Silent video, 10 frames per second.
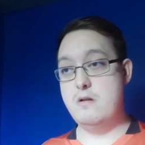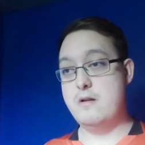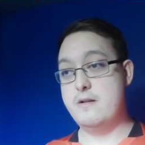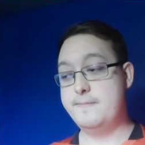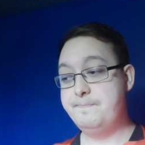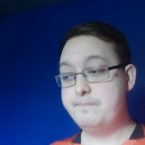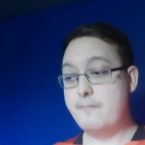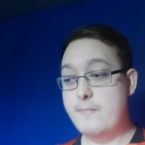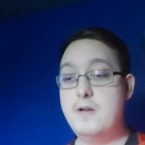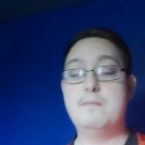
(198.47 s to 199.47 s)

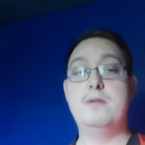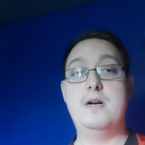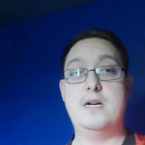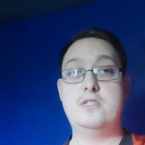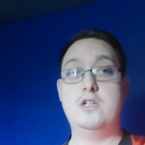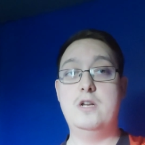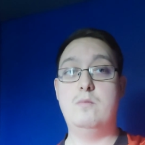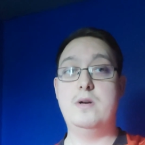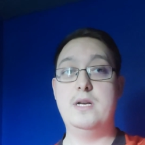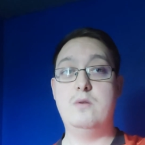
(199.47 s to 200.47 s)
but a
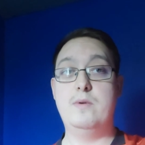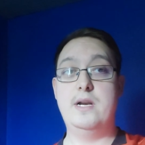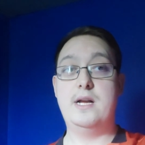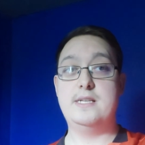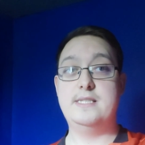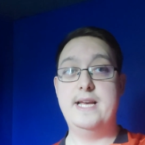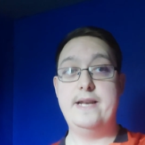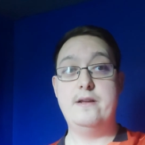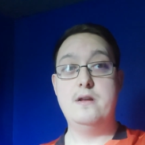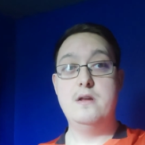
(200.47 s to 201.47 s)
solid 1 0 win, like I
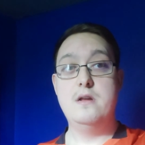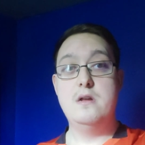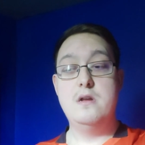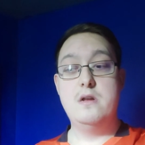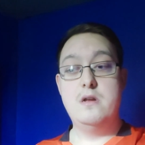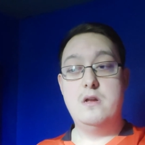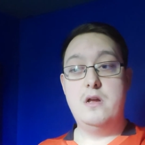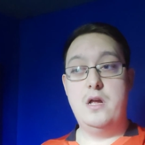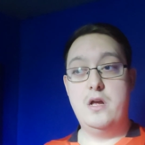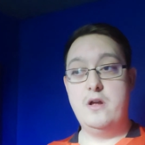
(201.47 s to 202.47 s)
said.
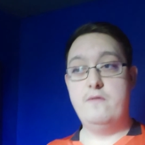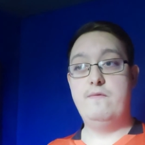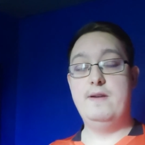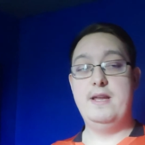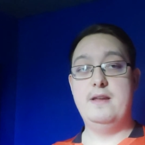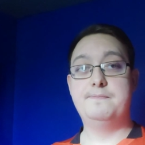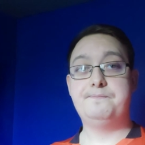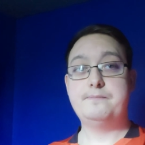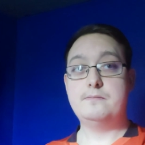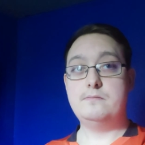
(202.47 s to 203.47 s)
Hopefully,
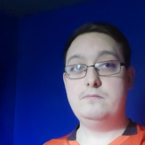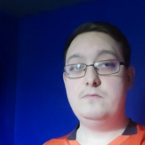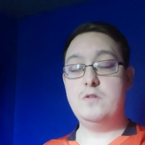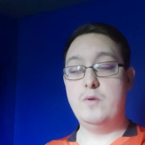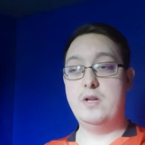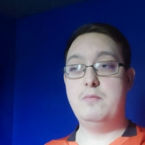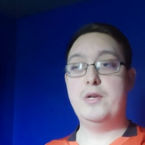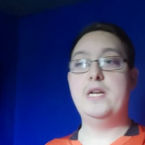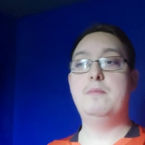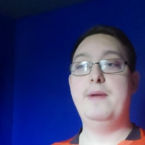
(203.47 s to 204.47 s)
I can
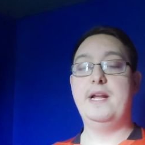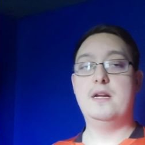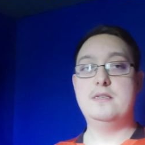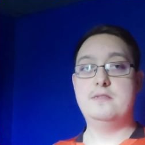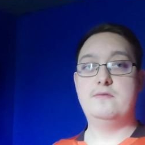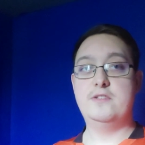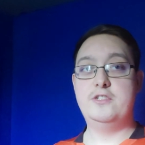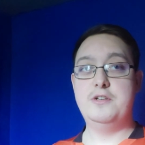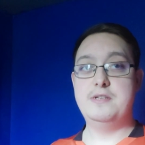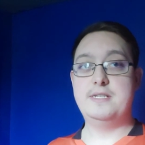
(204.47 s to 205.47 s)
bring the big guns for
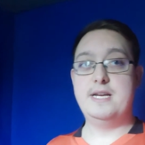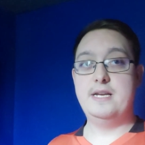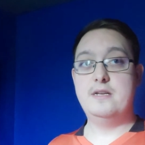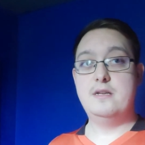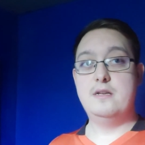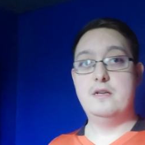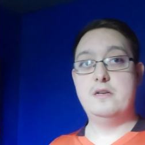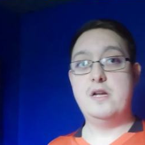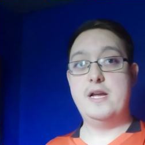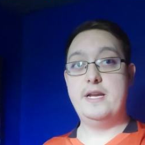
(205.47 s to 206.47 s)
Tuesday
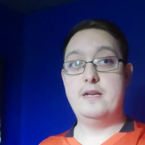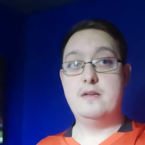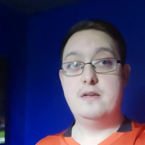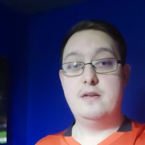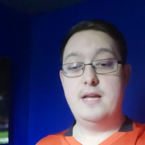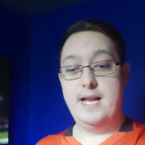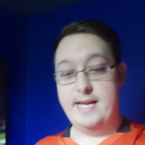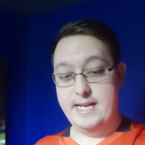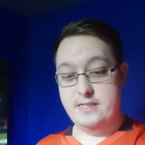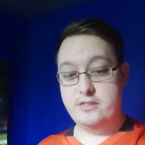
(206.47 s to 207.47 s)
night
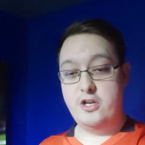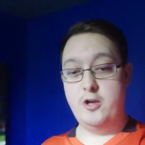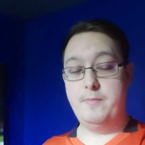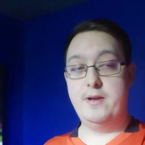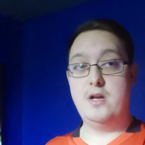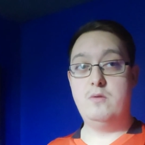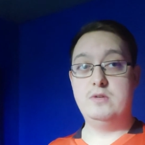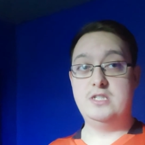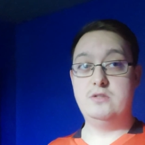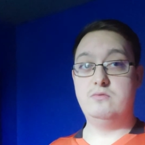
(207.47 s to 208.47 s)
against QPR,
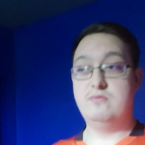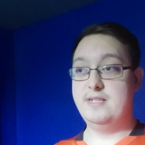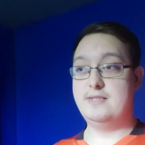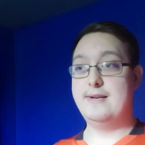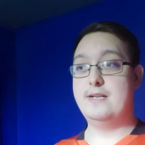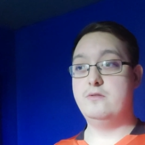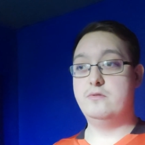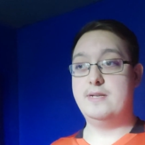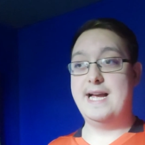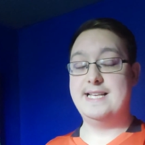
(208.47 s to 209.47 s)
which is
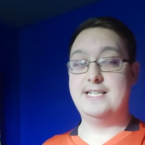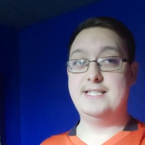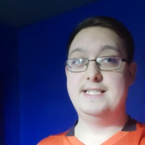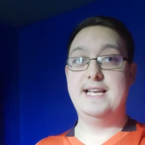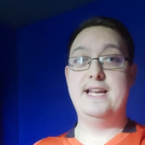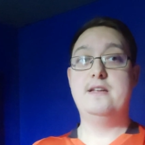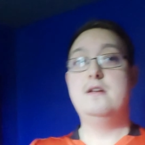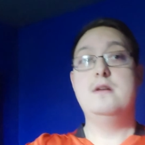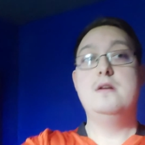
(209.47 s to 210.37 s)
rescheduled, as I said.